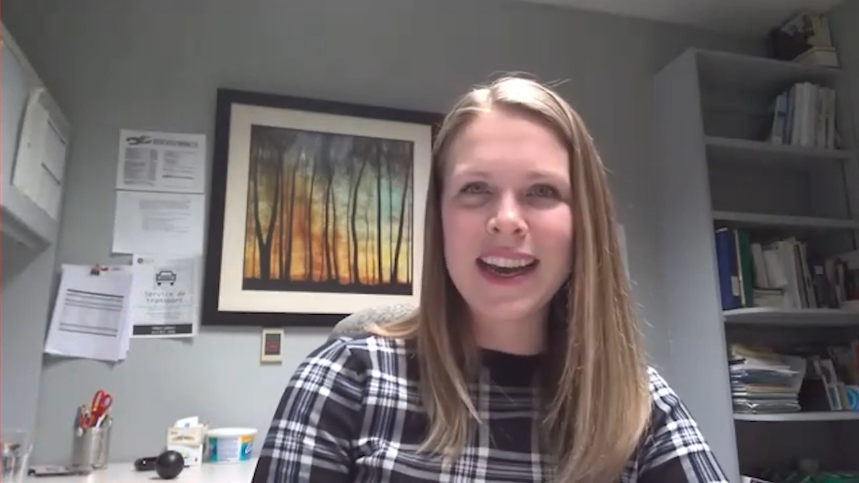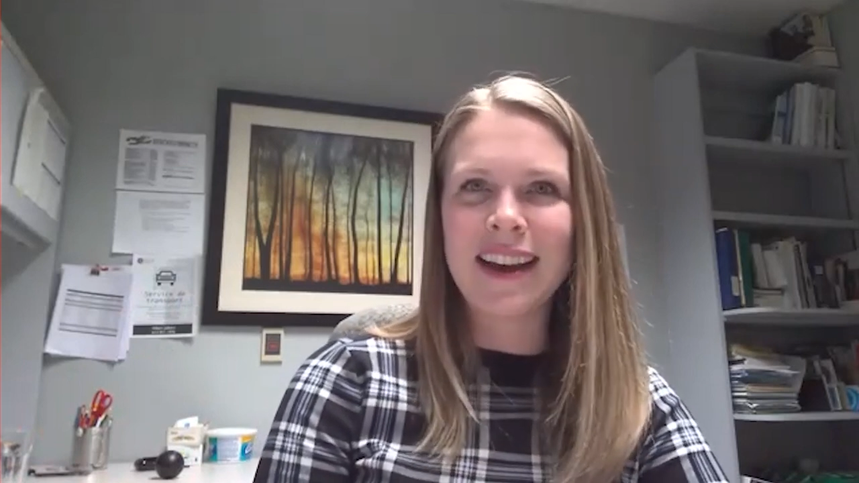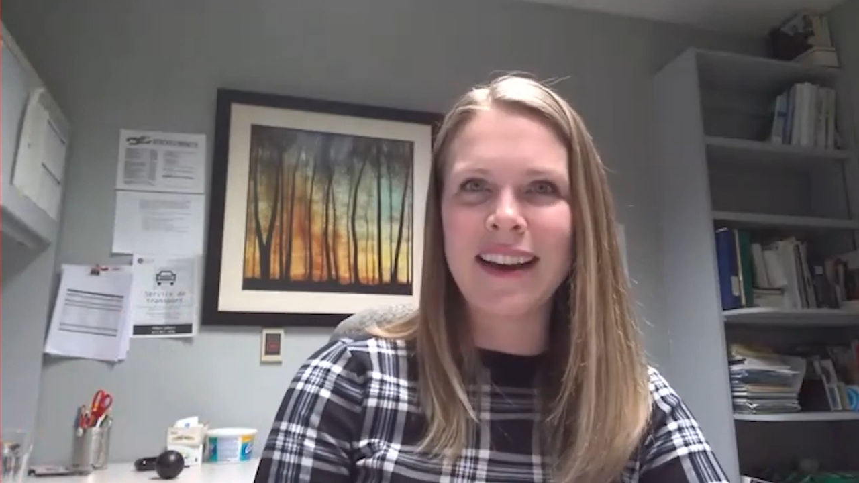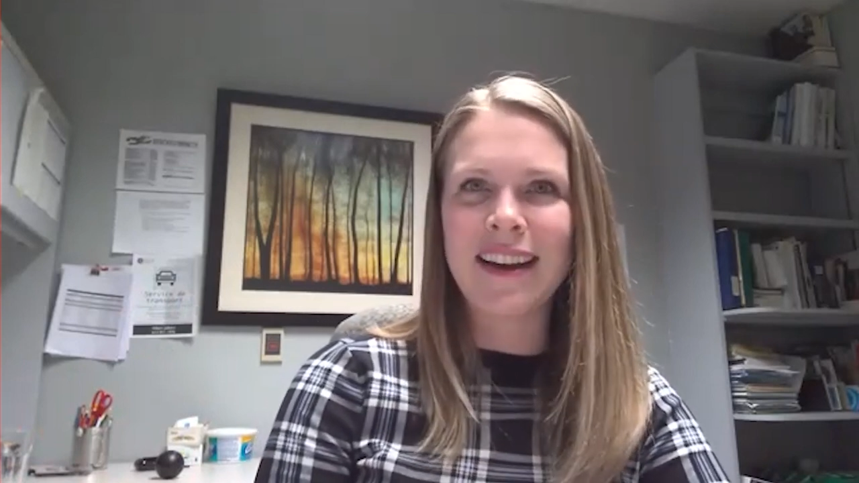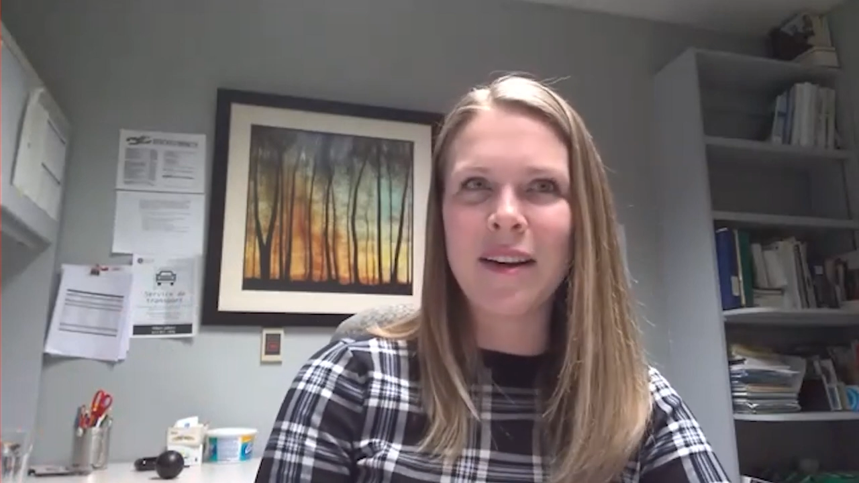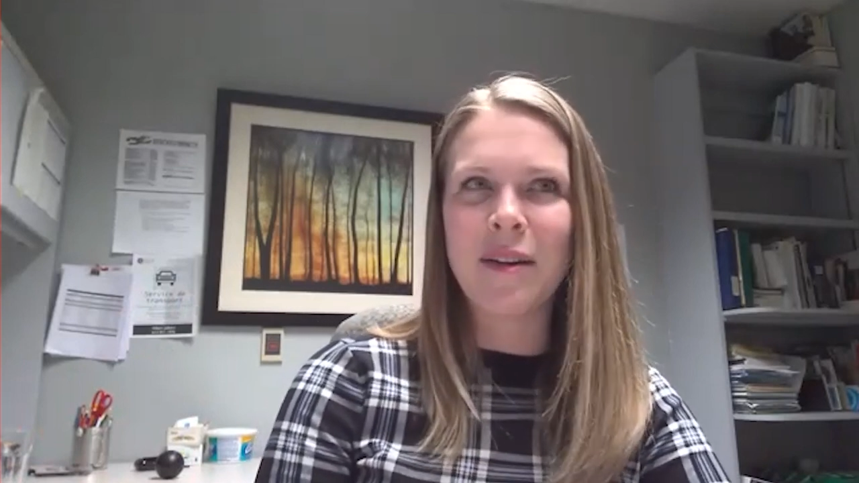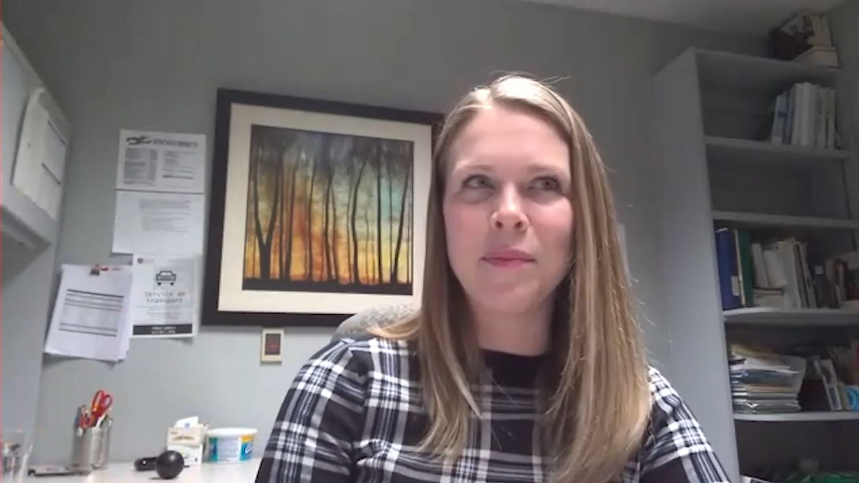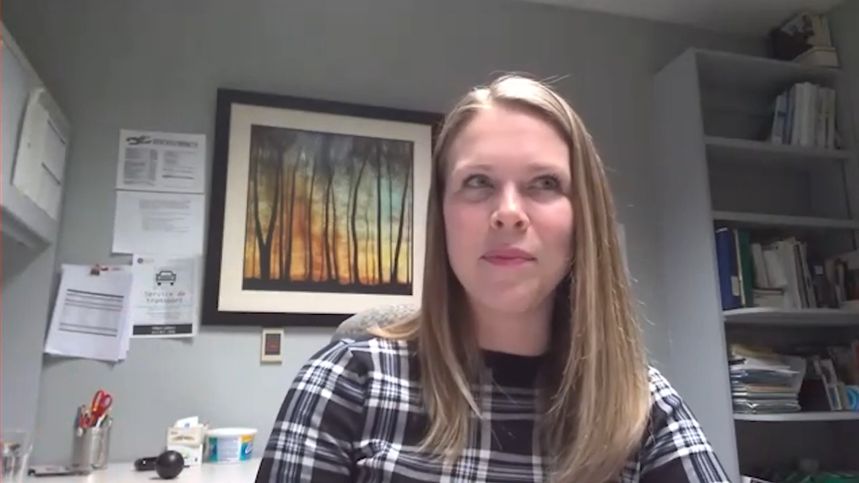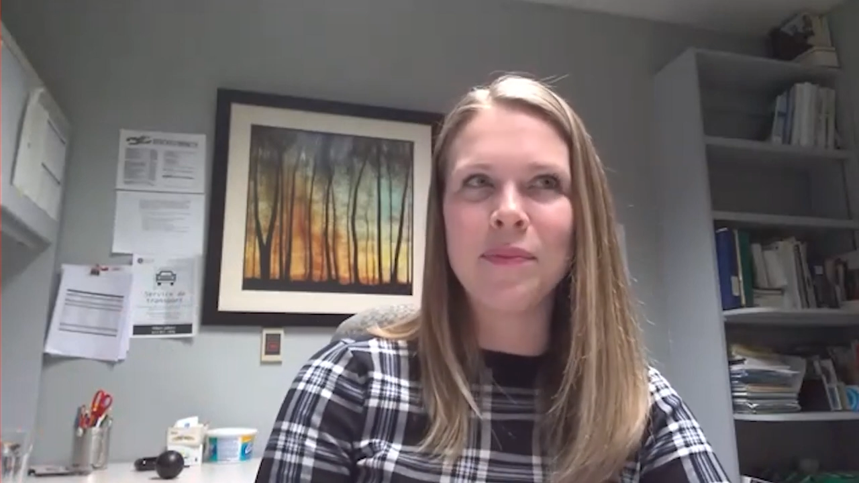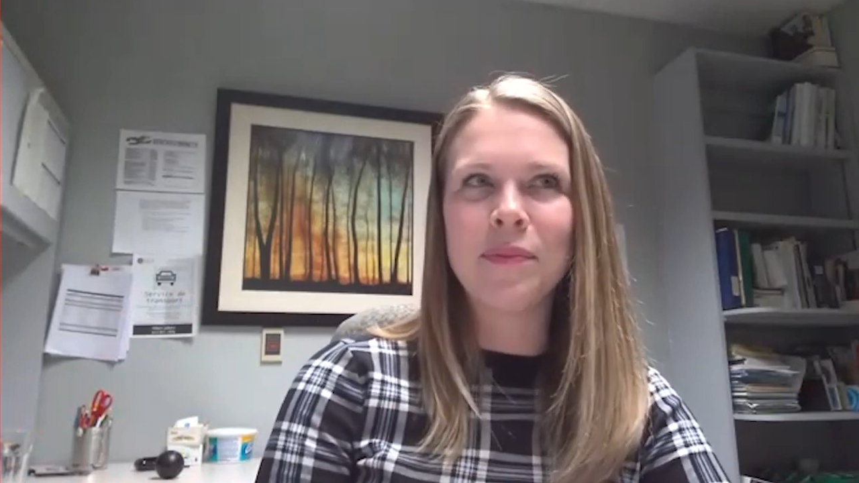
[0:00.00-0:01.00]

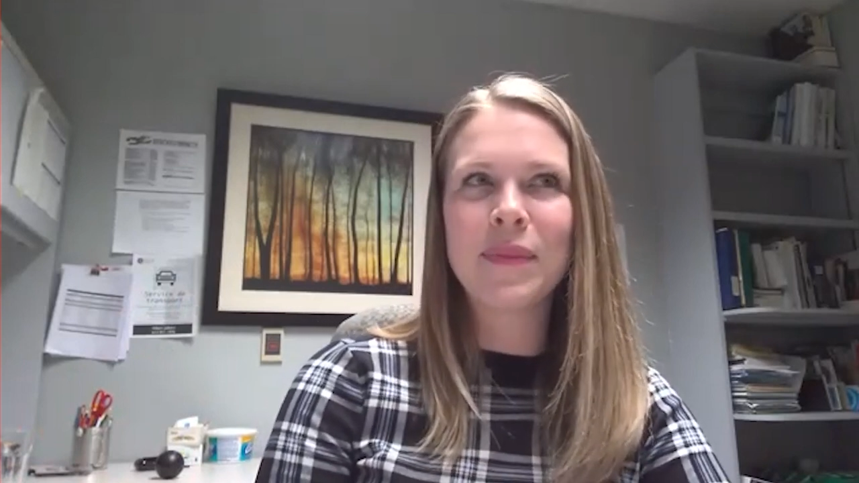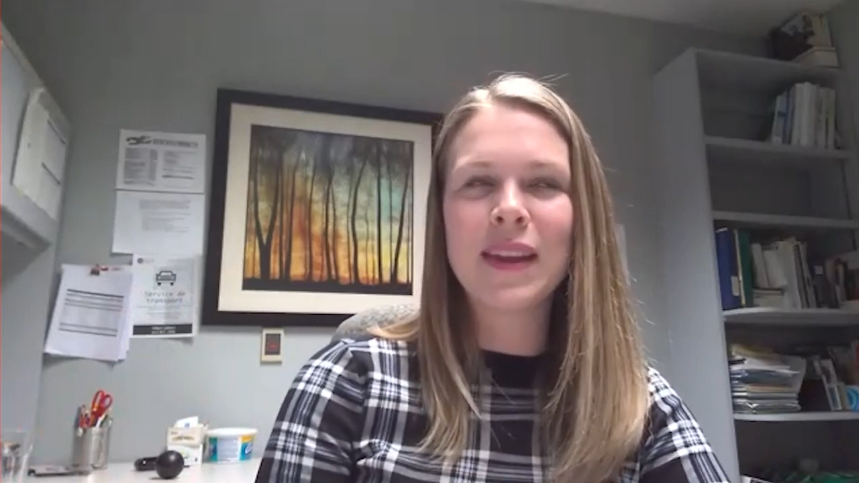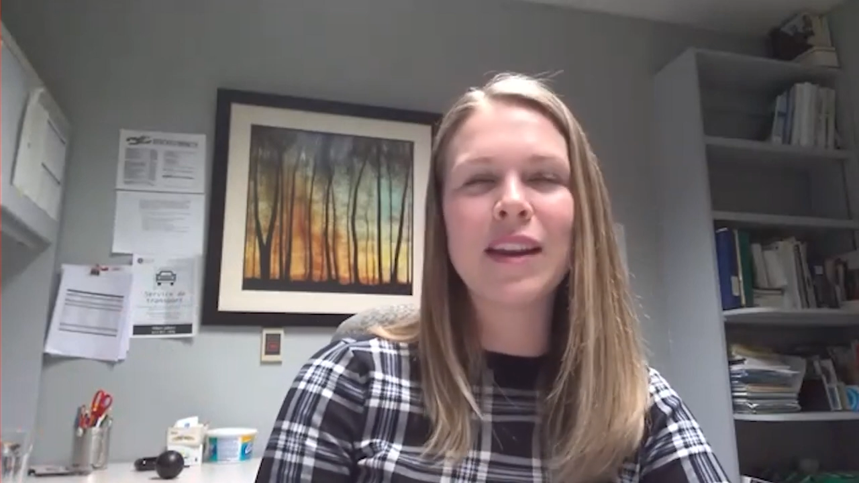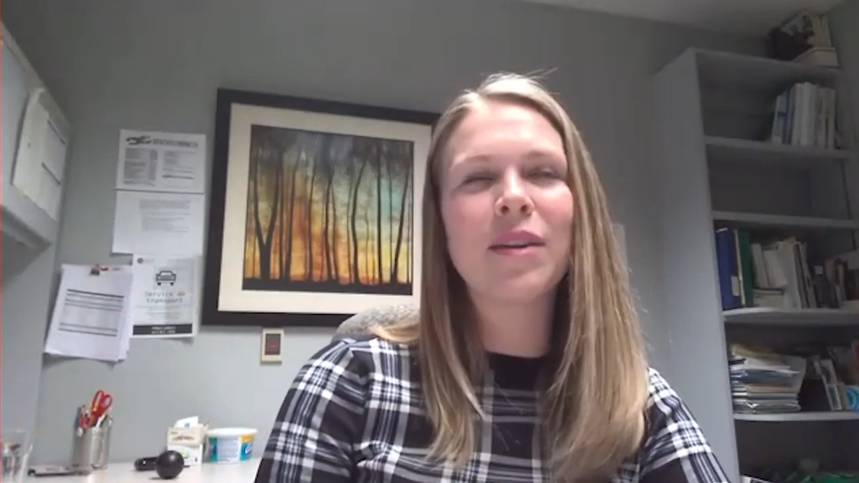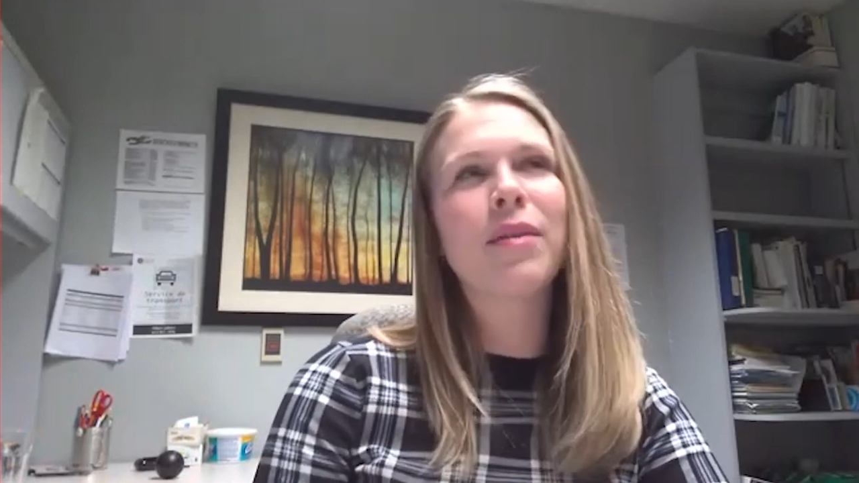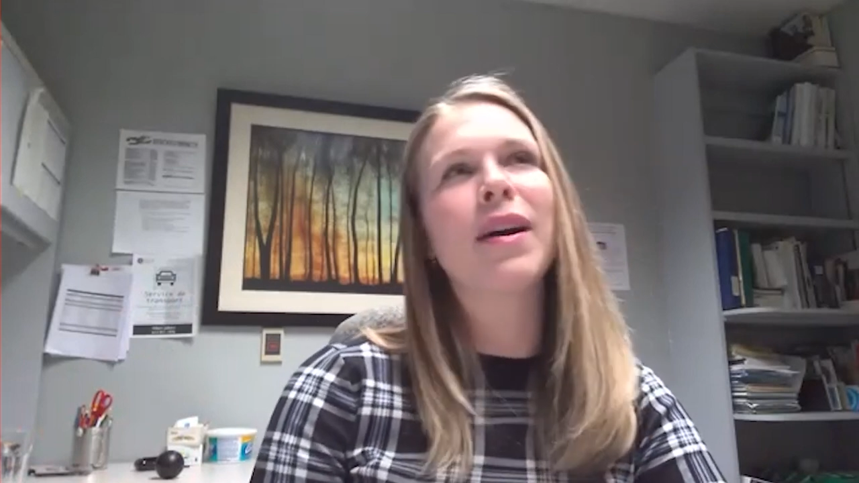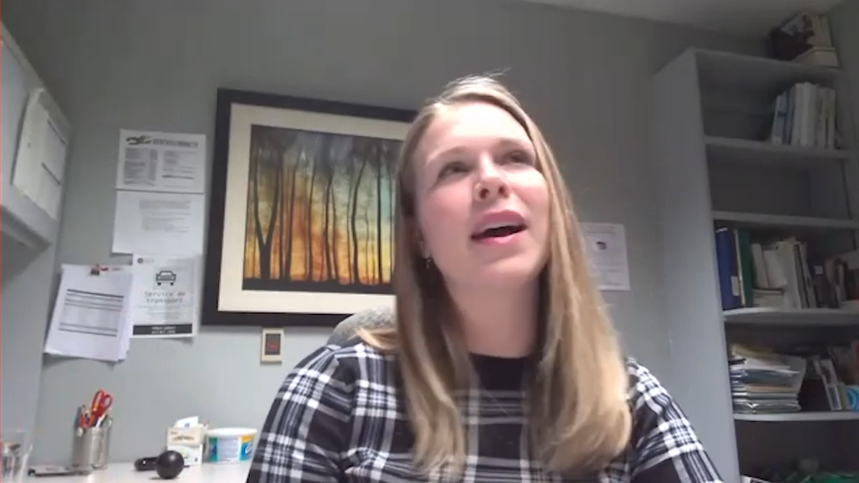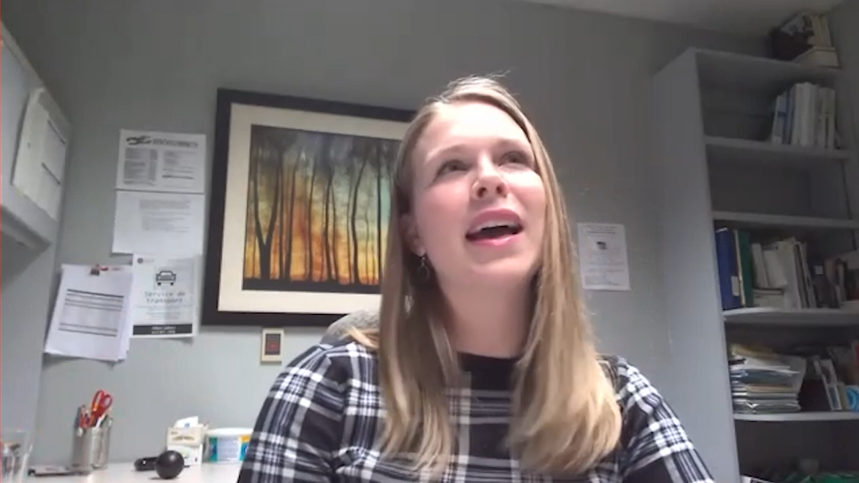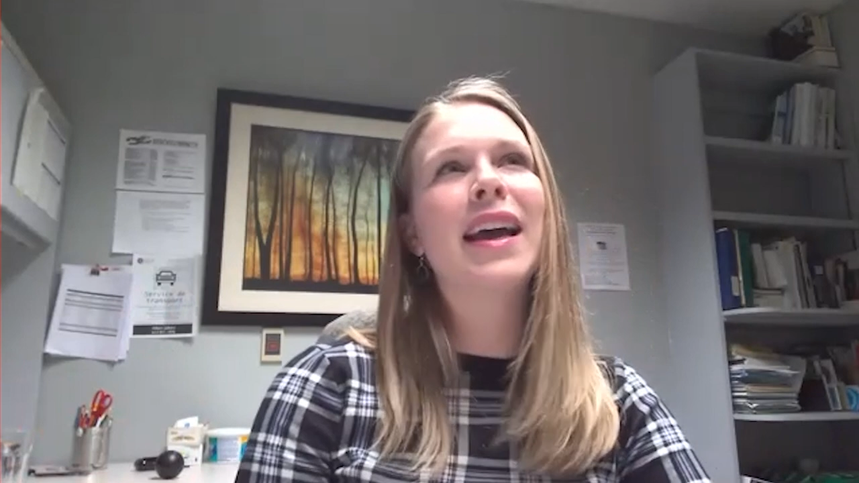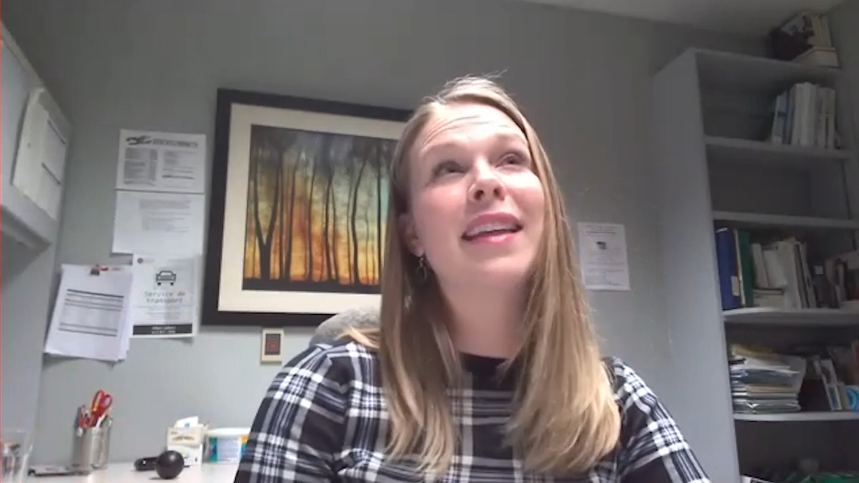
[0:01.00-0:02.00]
Um, you know, I,